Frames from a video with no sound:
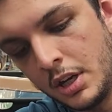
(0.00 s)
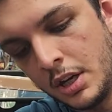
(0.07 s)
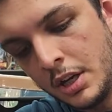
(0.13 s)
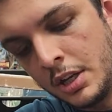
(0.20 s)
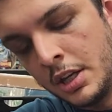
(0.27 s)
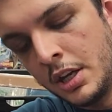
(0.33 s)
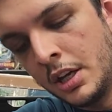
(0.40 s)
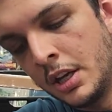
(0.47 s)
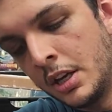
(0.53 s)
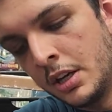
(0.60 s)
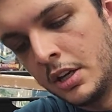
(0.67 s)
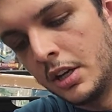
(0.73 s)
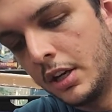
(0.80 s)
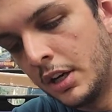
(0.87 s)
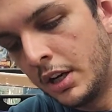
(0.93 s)
And
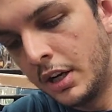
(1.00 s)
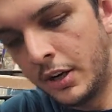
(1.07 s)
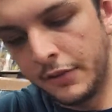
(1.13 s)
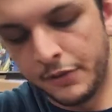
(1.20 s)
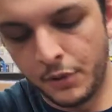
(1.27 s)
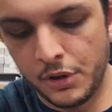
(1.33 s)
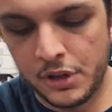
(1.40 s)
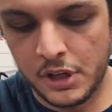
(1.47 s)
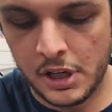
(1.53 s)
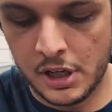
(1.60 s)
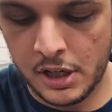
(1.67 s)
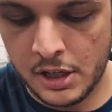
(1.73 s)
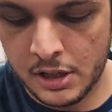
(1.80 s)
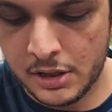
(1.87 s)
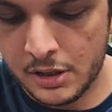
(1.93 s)
then for the